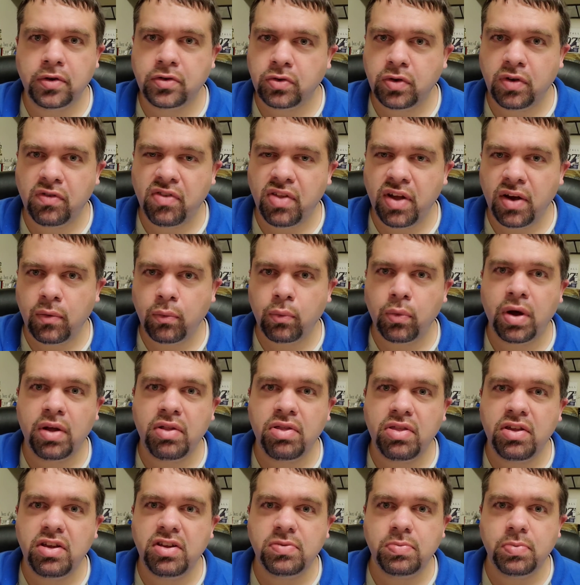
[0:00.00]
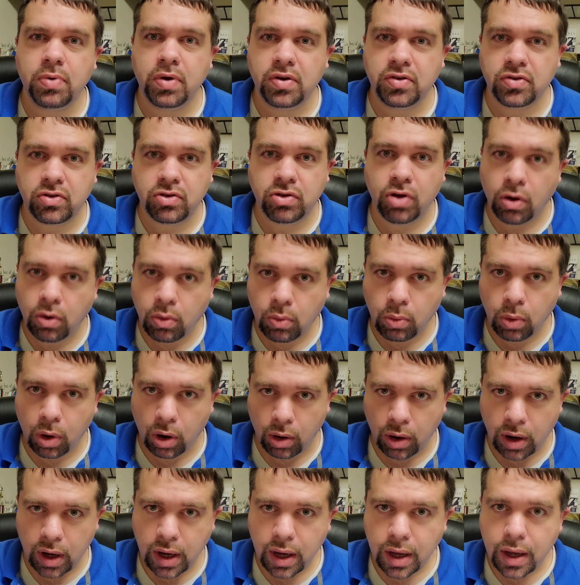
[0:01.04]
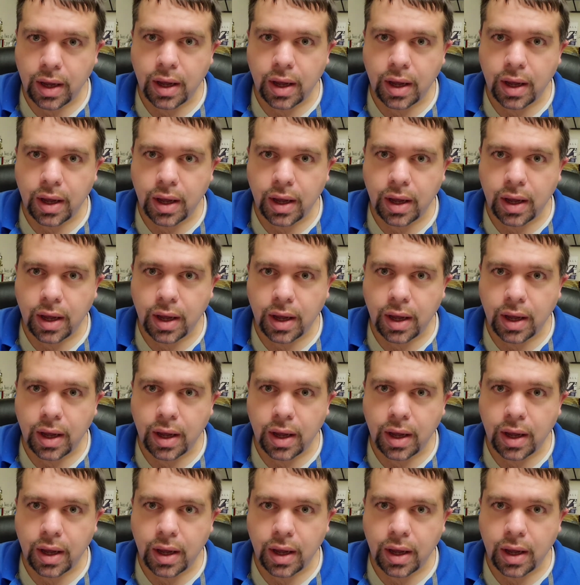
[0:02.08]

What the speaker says: So if you've not read these books, don't worry.